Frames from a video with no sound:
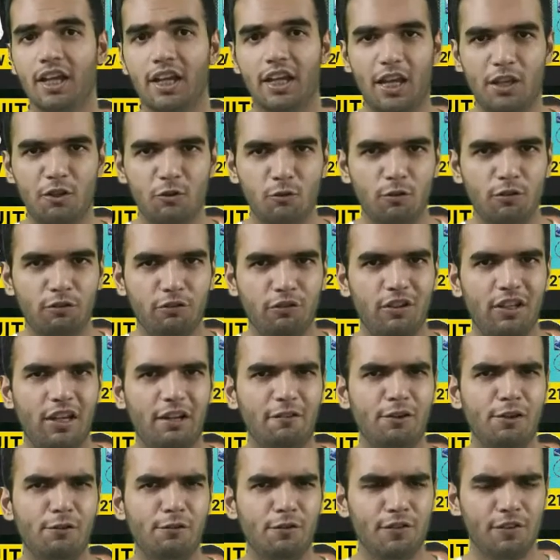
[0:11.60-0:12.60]

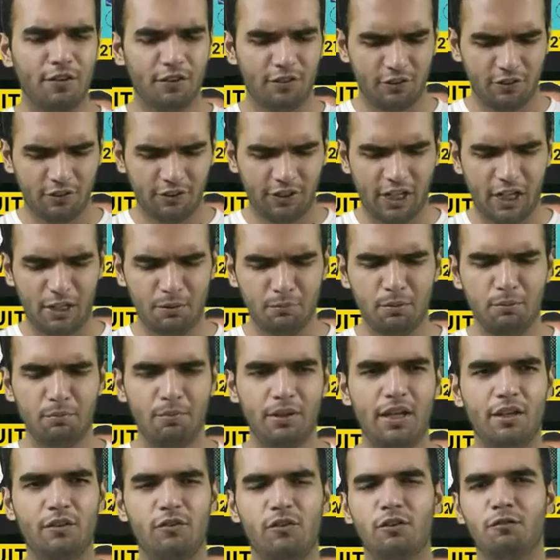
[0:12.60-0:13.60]
graduation level physics. It can
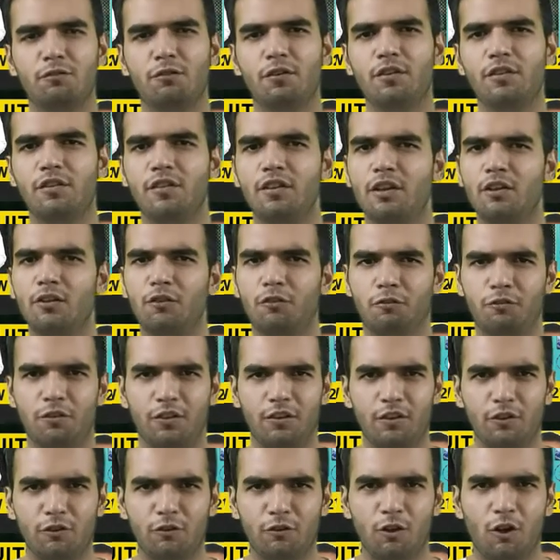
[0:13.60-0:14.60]
be BSc Physics,
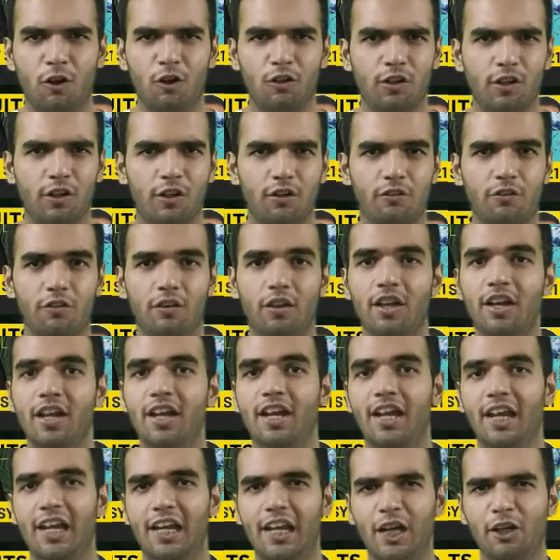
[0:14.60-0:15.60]
Physics Honours,
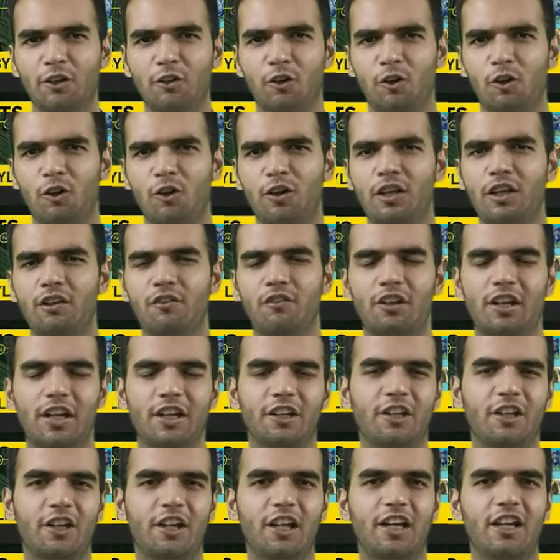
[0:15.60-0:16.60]
Electronics,
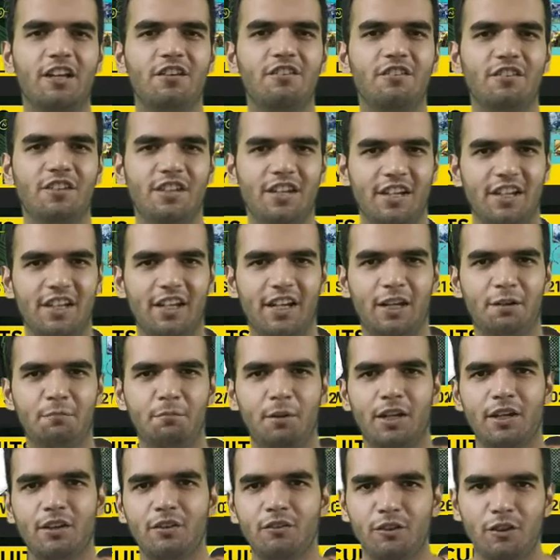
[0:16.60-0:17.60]
Electrical Engineering
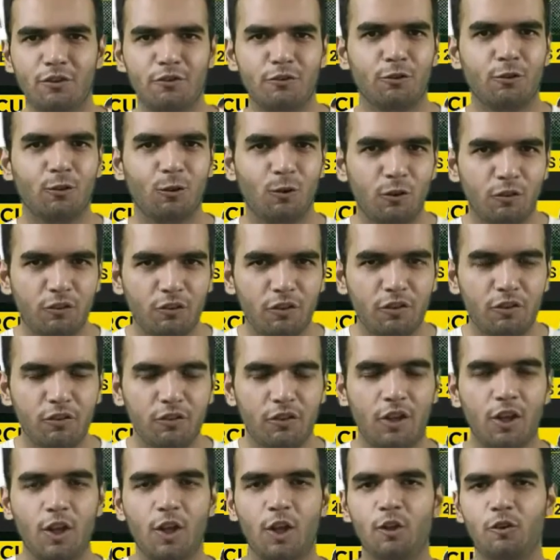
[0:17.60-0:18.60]
and many such
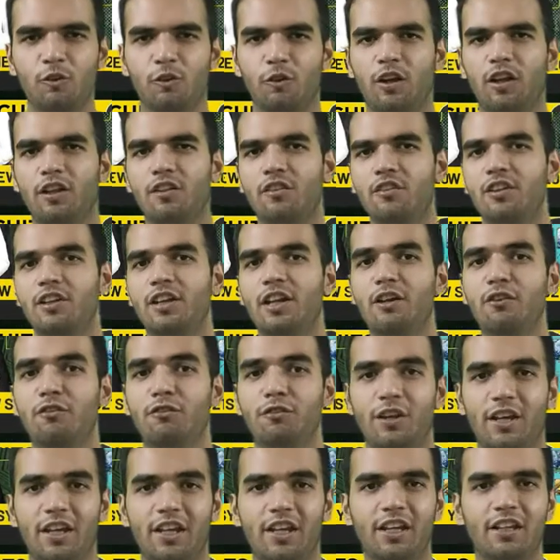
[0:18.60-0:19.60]
courses. So consider
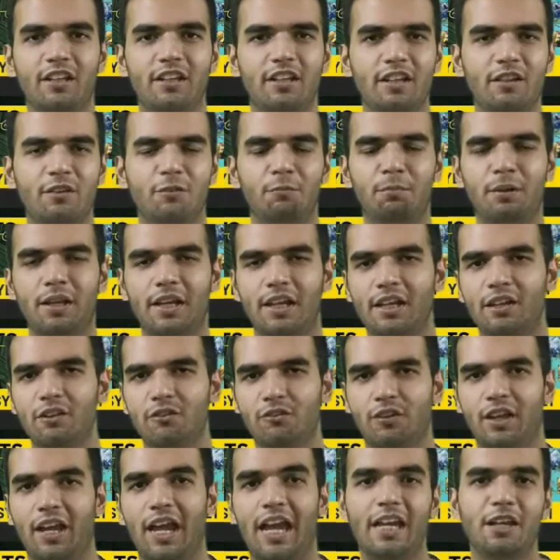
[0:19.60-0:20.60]
sharing these
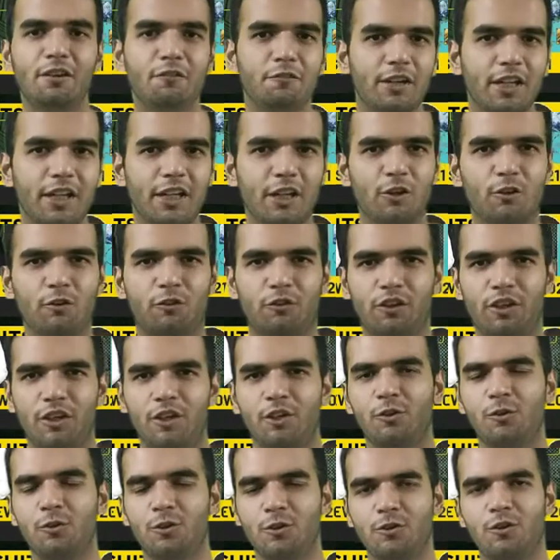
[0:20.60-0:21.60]
playlists and videos
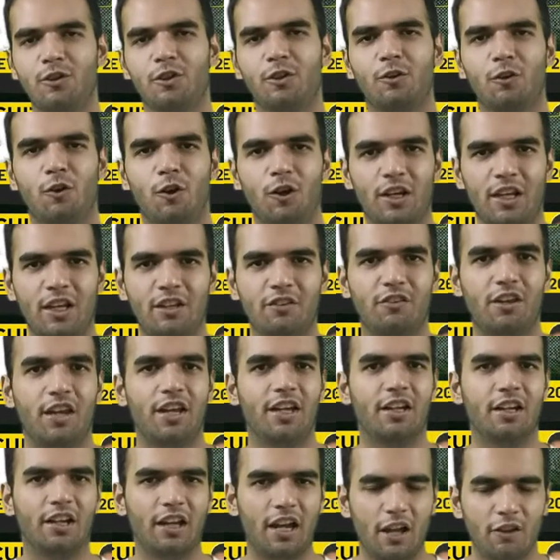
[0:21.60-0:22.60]
into your college
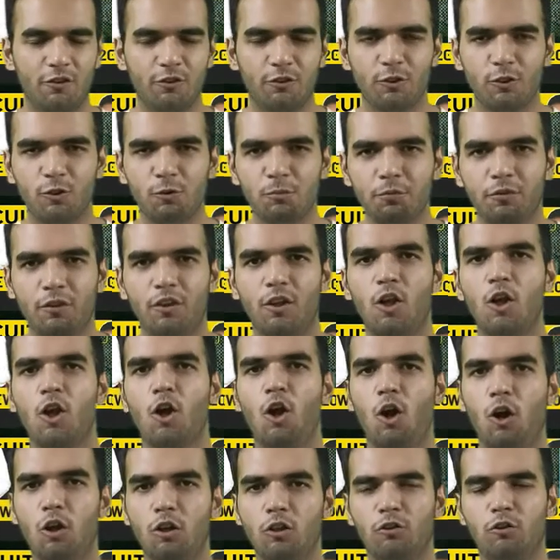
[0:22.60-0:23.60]
and class groups.
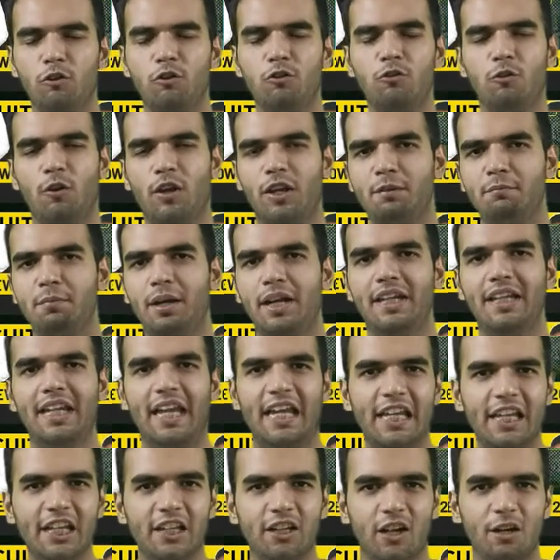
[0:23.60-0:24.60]
Also join my
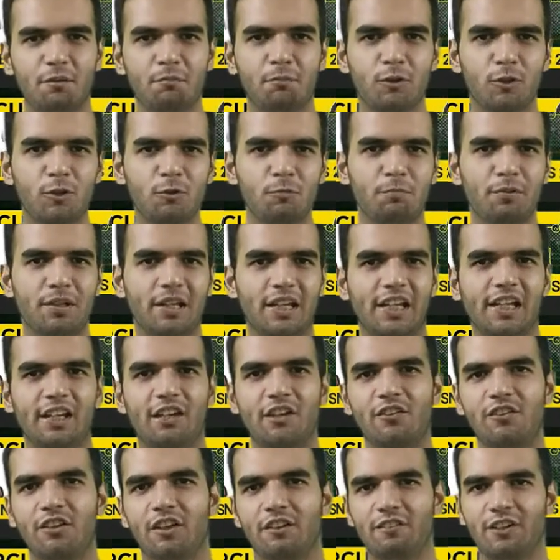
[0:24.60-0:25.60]
Telegram group,
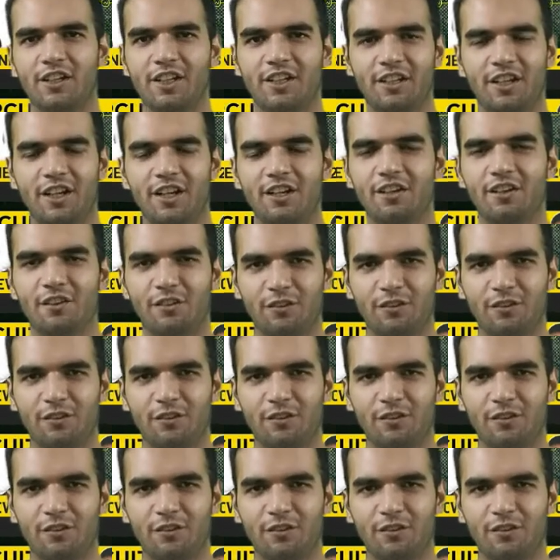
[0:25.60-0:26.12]
link is given in the